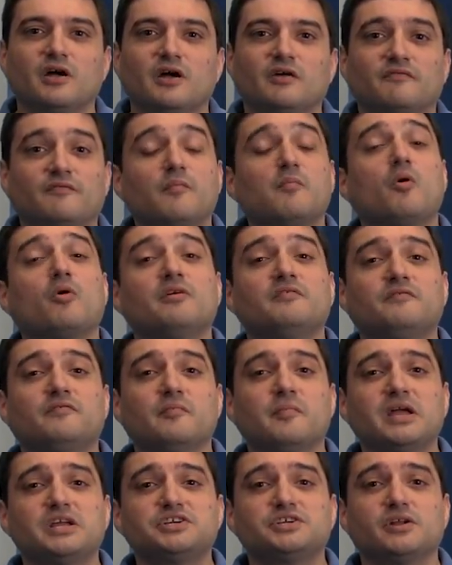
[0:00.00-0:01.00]
For more
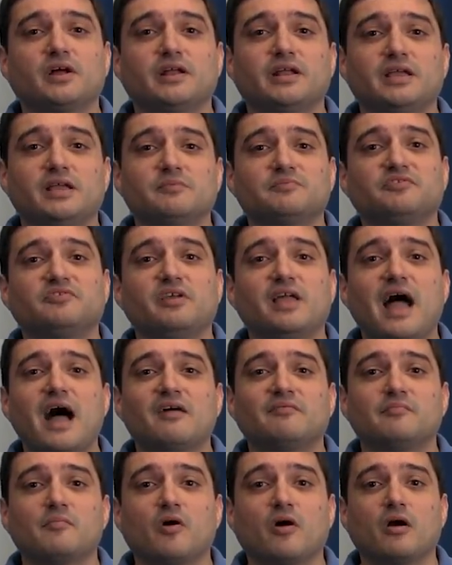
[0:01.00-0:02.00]
information on EMC
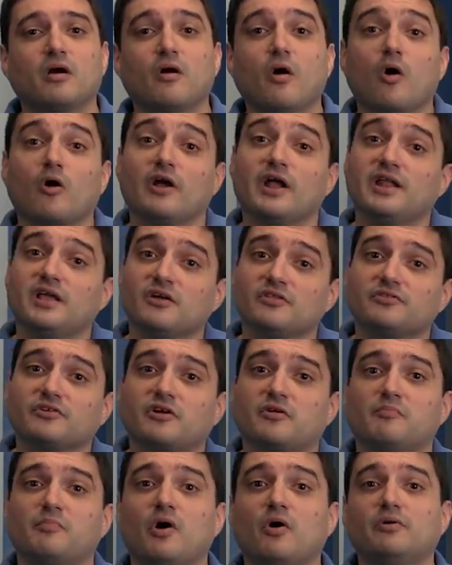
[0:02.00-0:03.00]
Avamar or any other
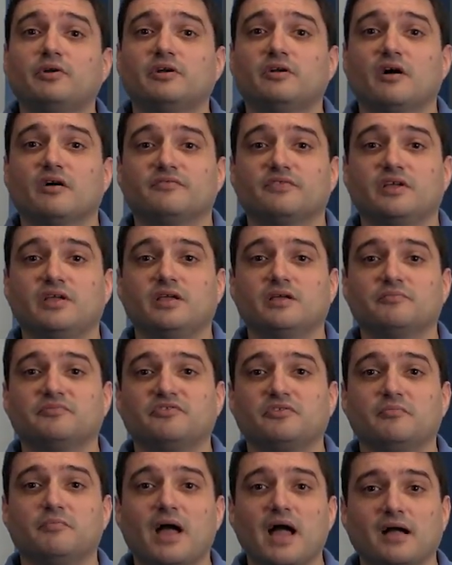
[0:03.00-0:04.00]
component of the
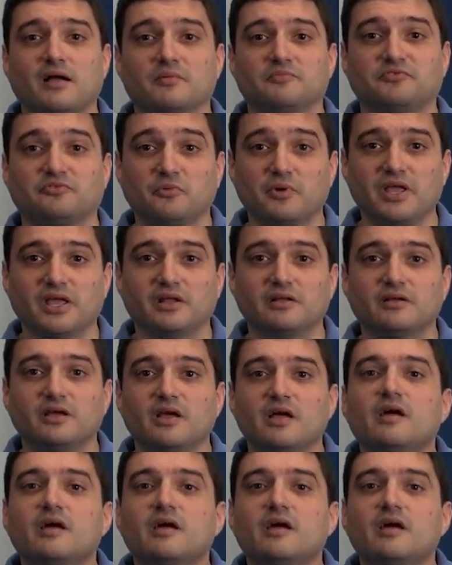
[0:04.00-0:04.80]
EMC Backup Suite,